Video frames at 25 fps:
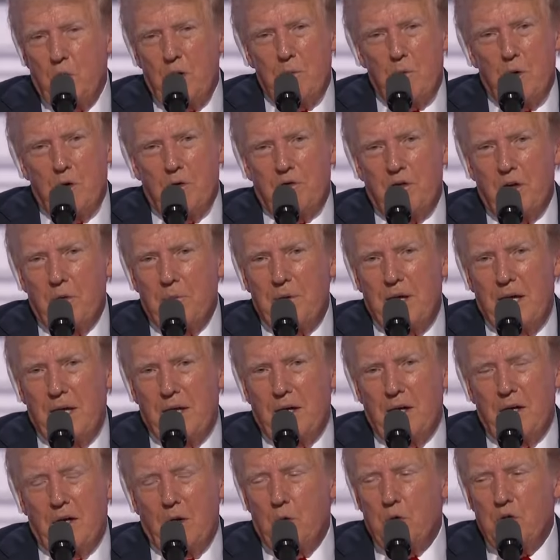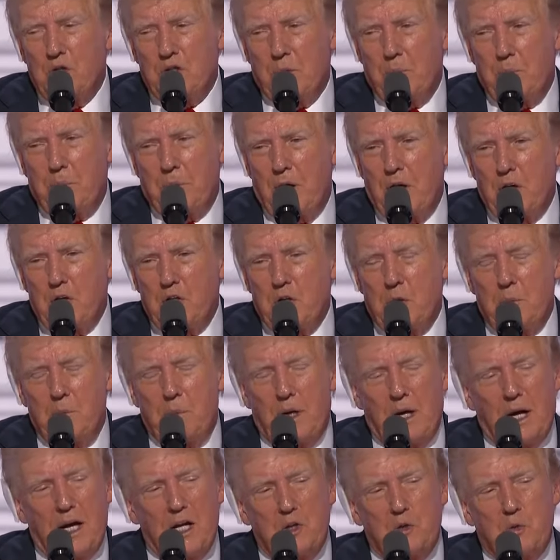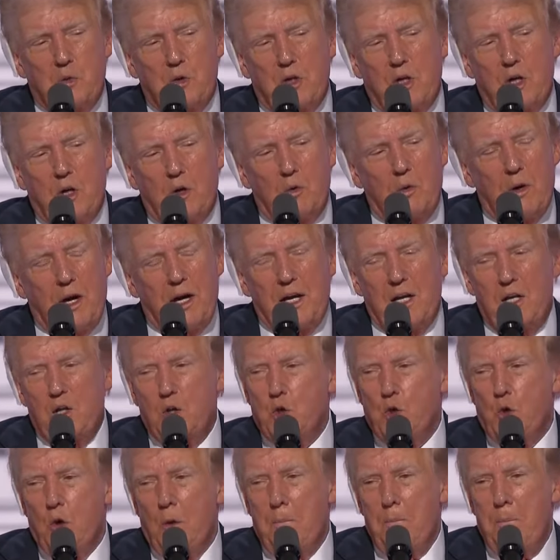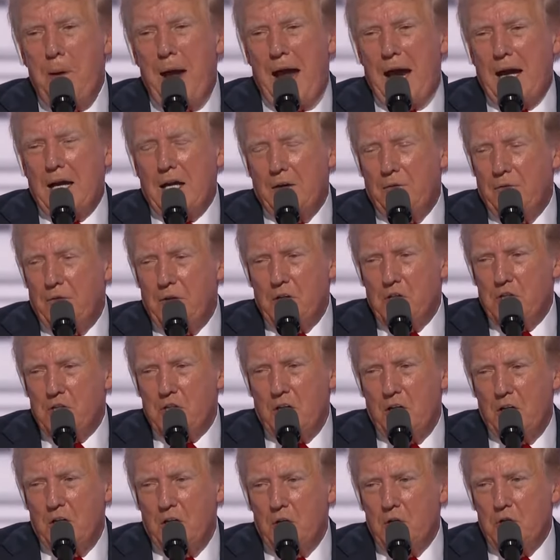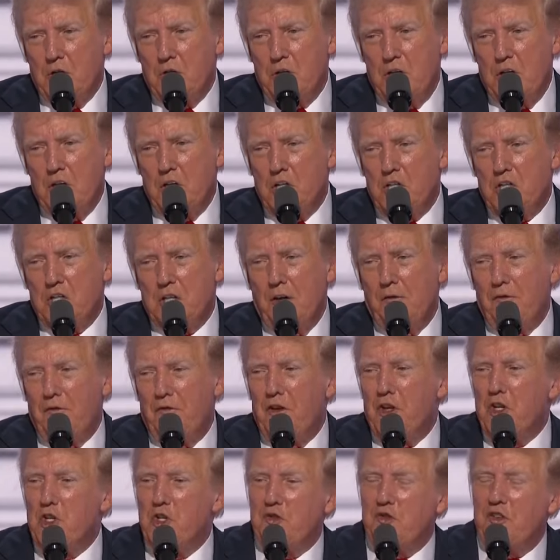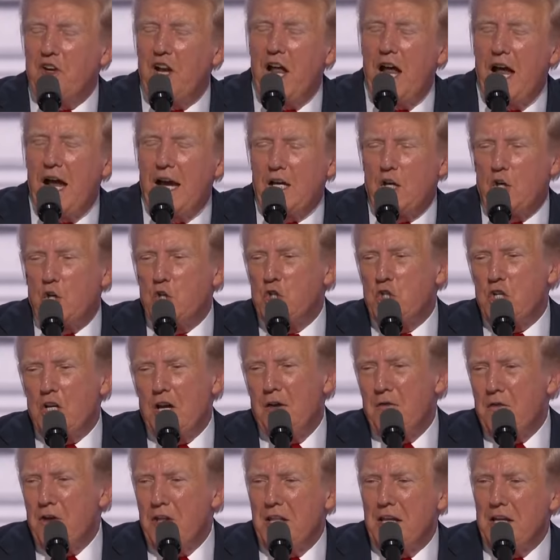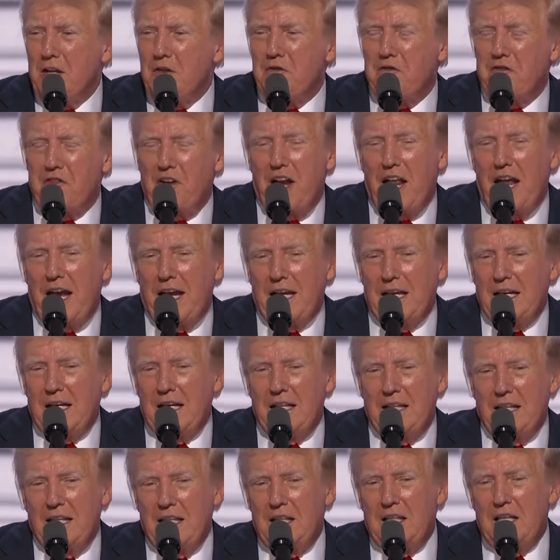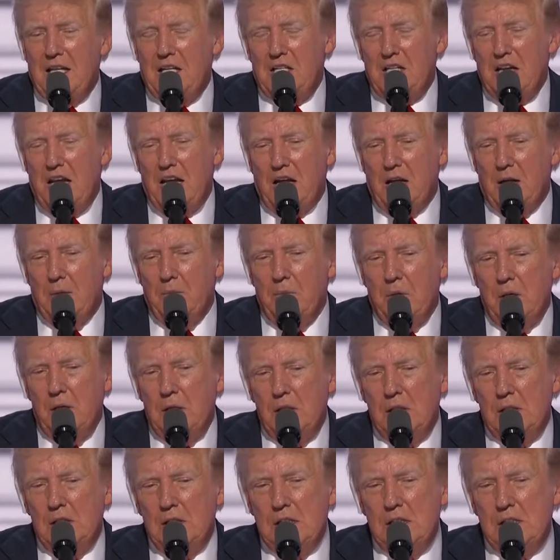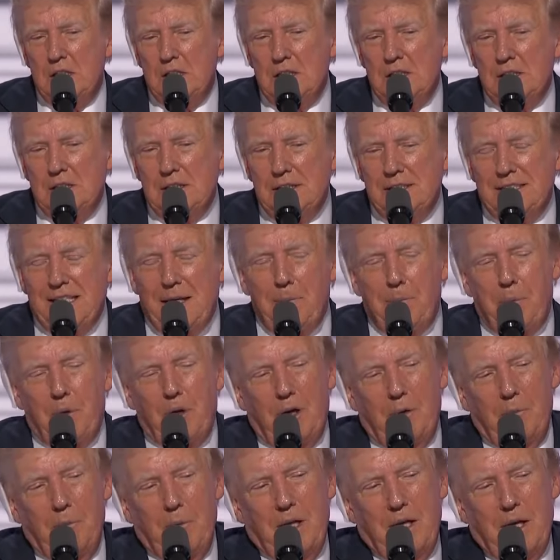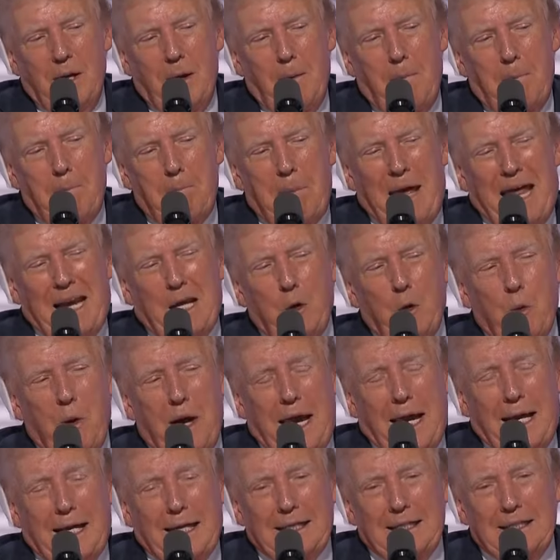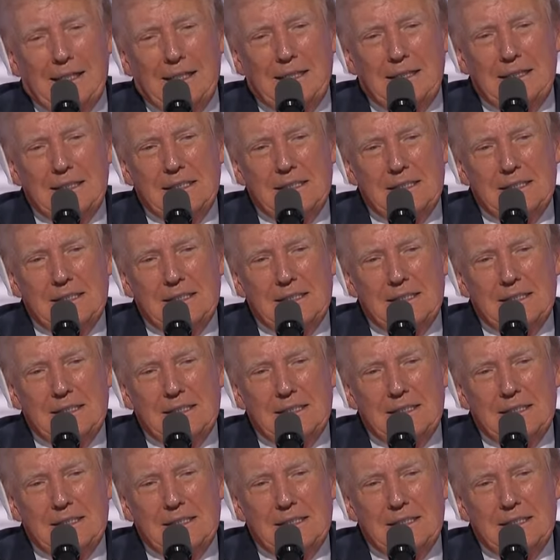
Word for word: We moved them out, and it was a pleasure. But ICE would go right into a pack of these killers, and you see fists flying, you see everything flying, and then they take them. They put them in a paddy wagon.